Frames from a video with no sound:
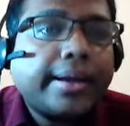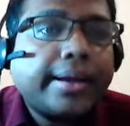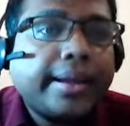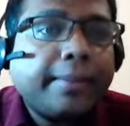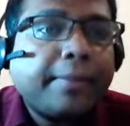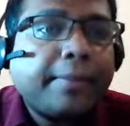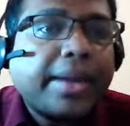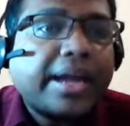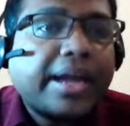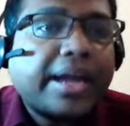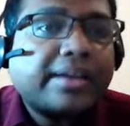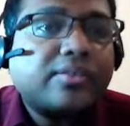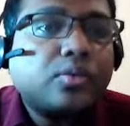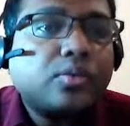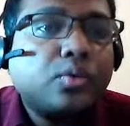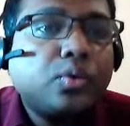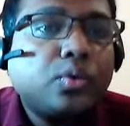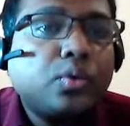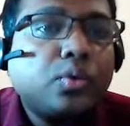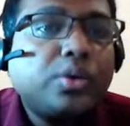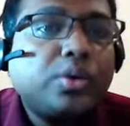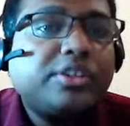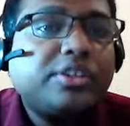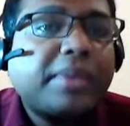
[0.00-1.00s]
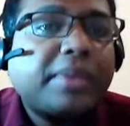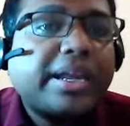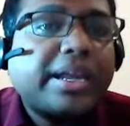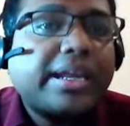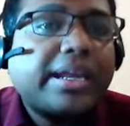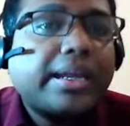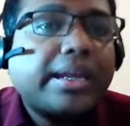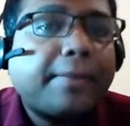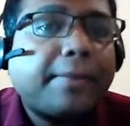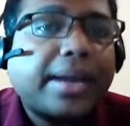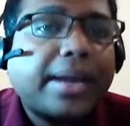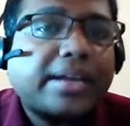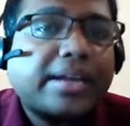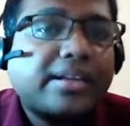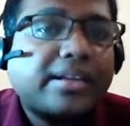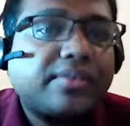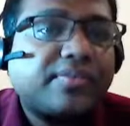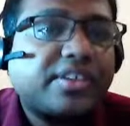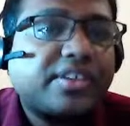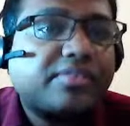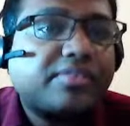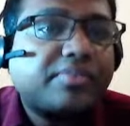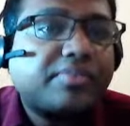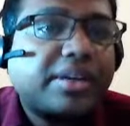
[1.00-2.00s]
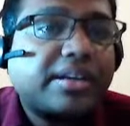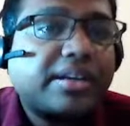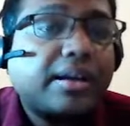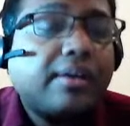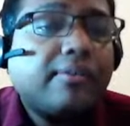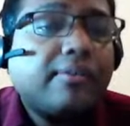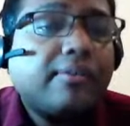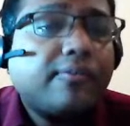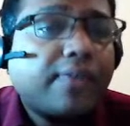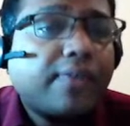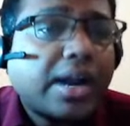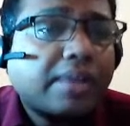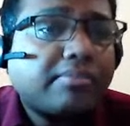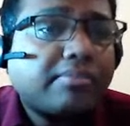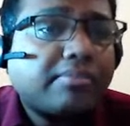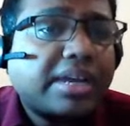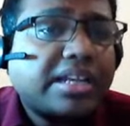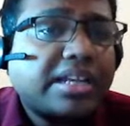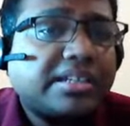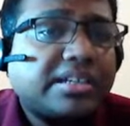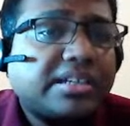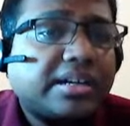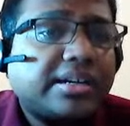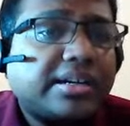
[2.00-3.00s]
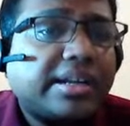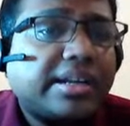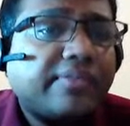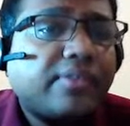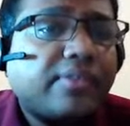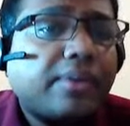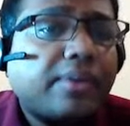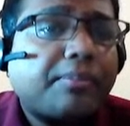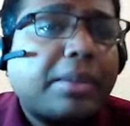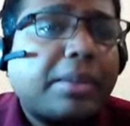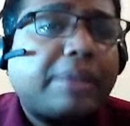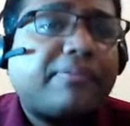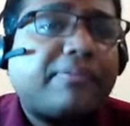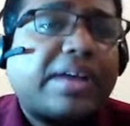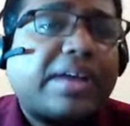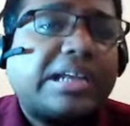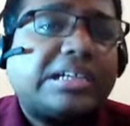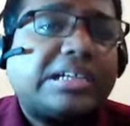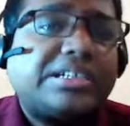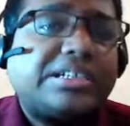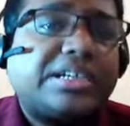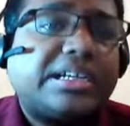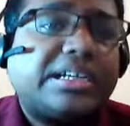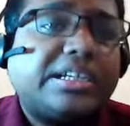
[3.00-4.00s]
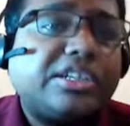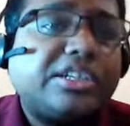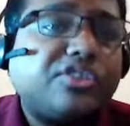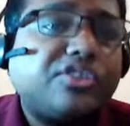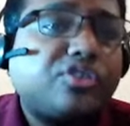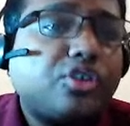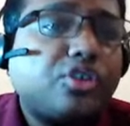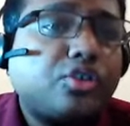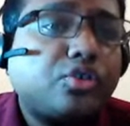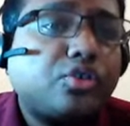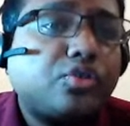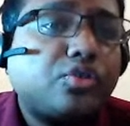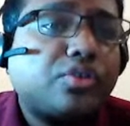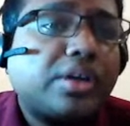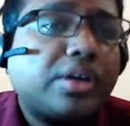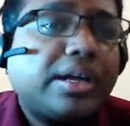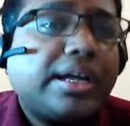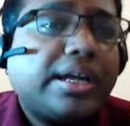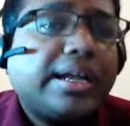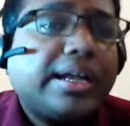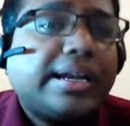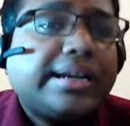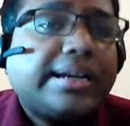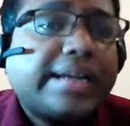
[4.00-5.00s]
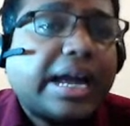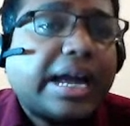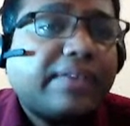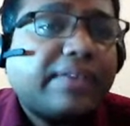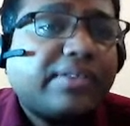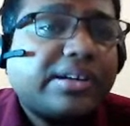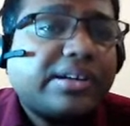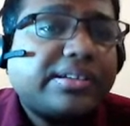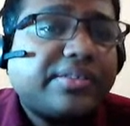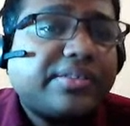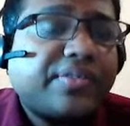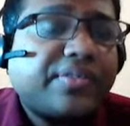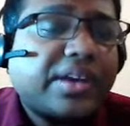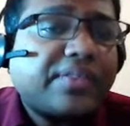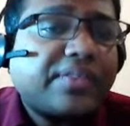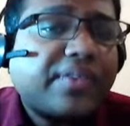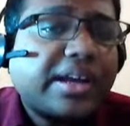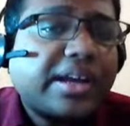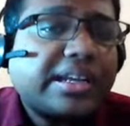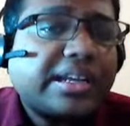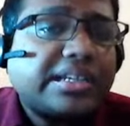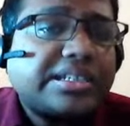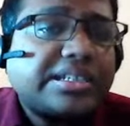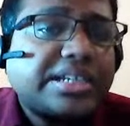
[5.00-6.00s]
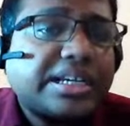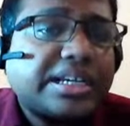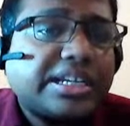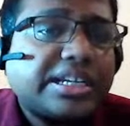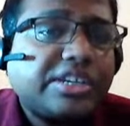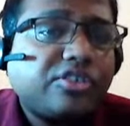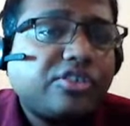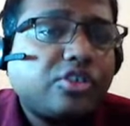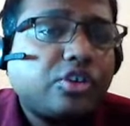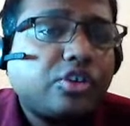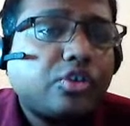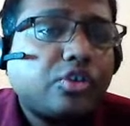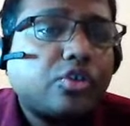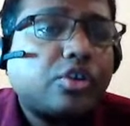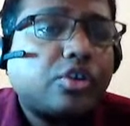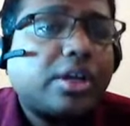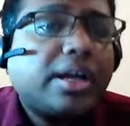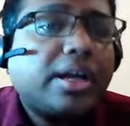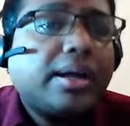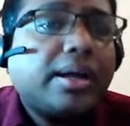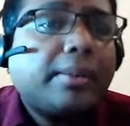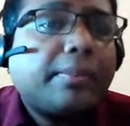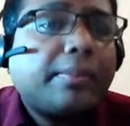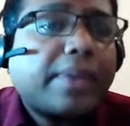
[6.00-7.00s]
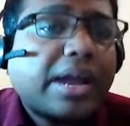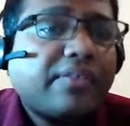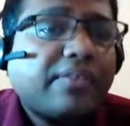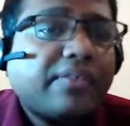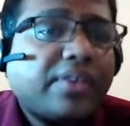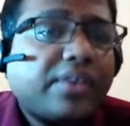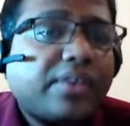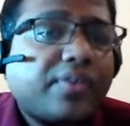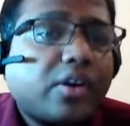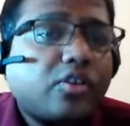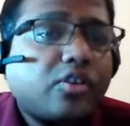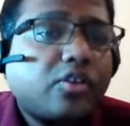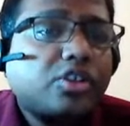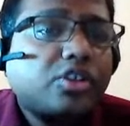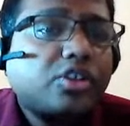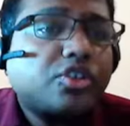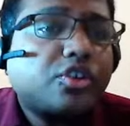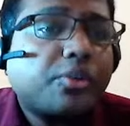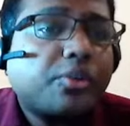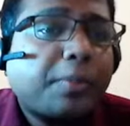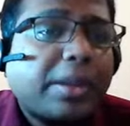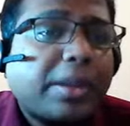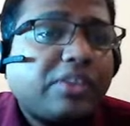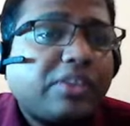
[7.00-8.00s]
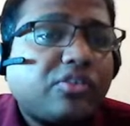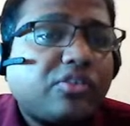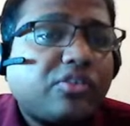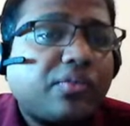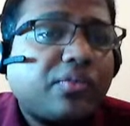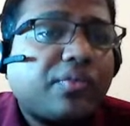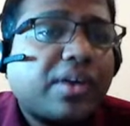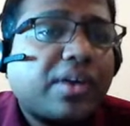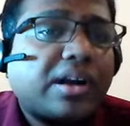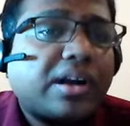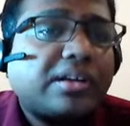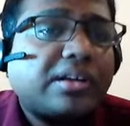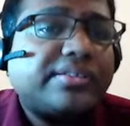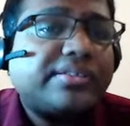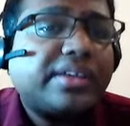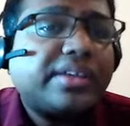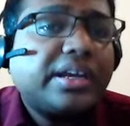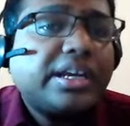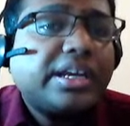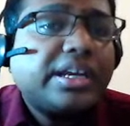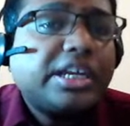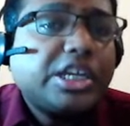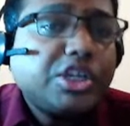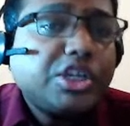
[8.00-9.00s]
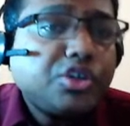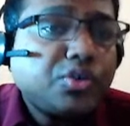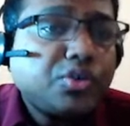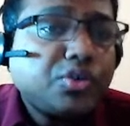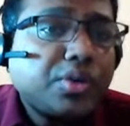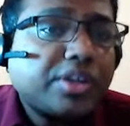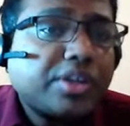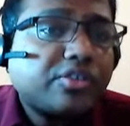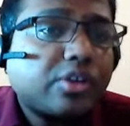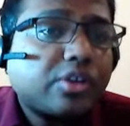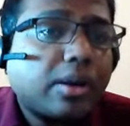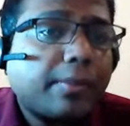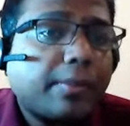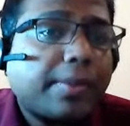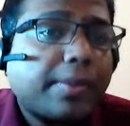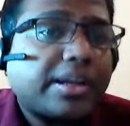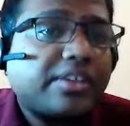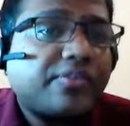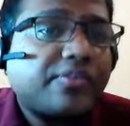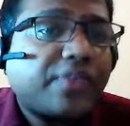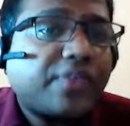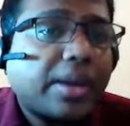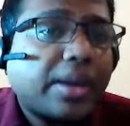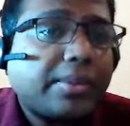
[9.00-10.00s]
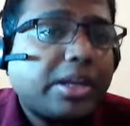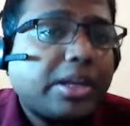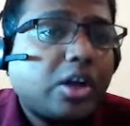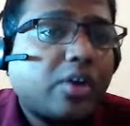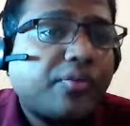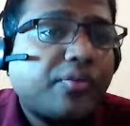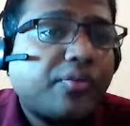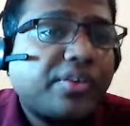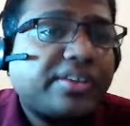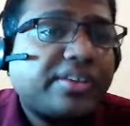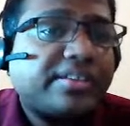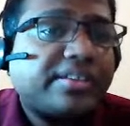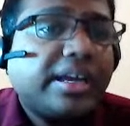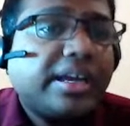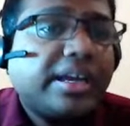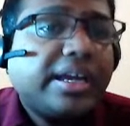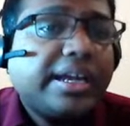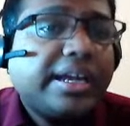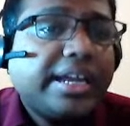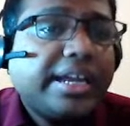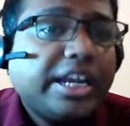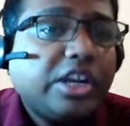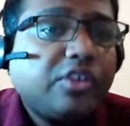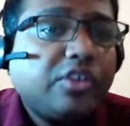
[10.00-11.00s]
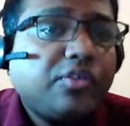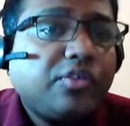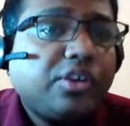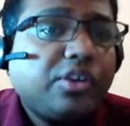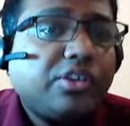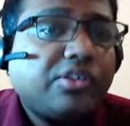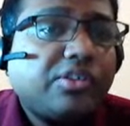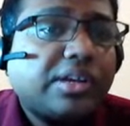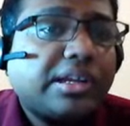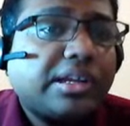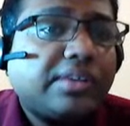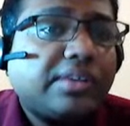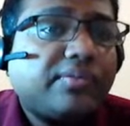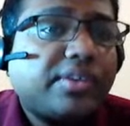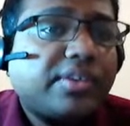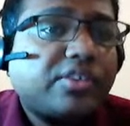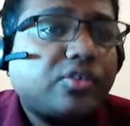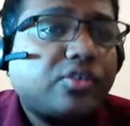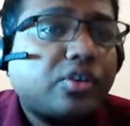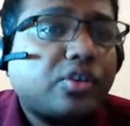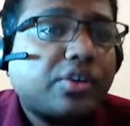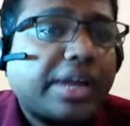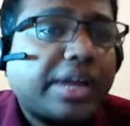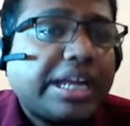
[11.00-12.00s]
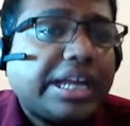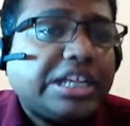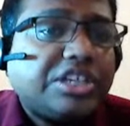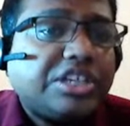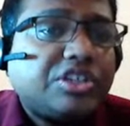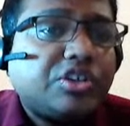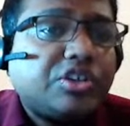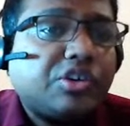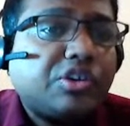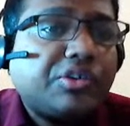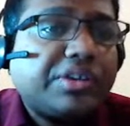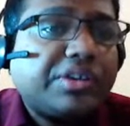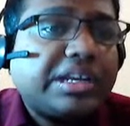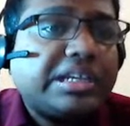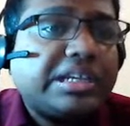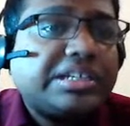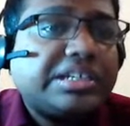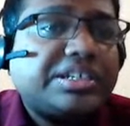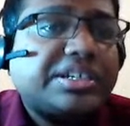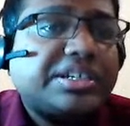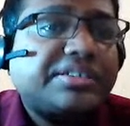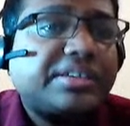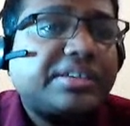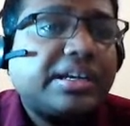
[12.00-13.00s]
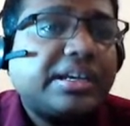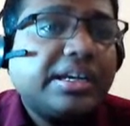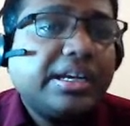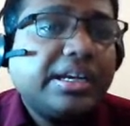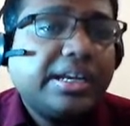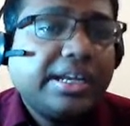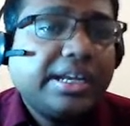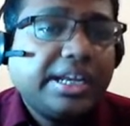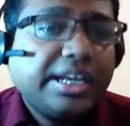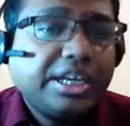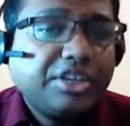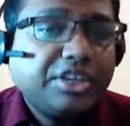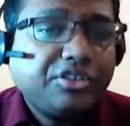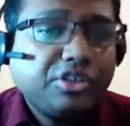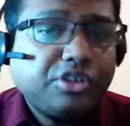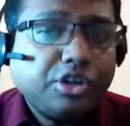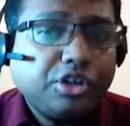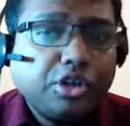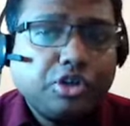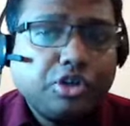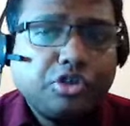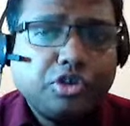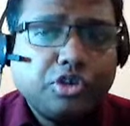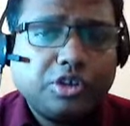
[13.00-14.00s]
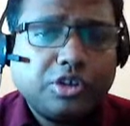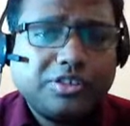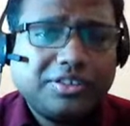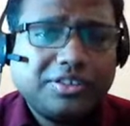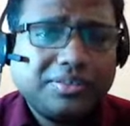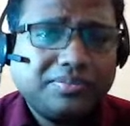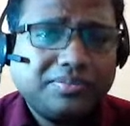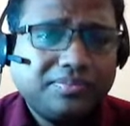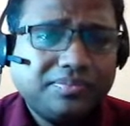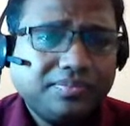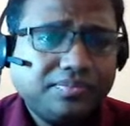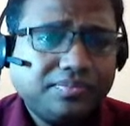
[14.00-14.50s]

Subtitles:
impacts. Who is making impact investment? Fund manager, development financial institute, diversified financial institute, private foundation, pension funds, insurance companies, family office, individual investor, NGO, religious institutions.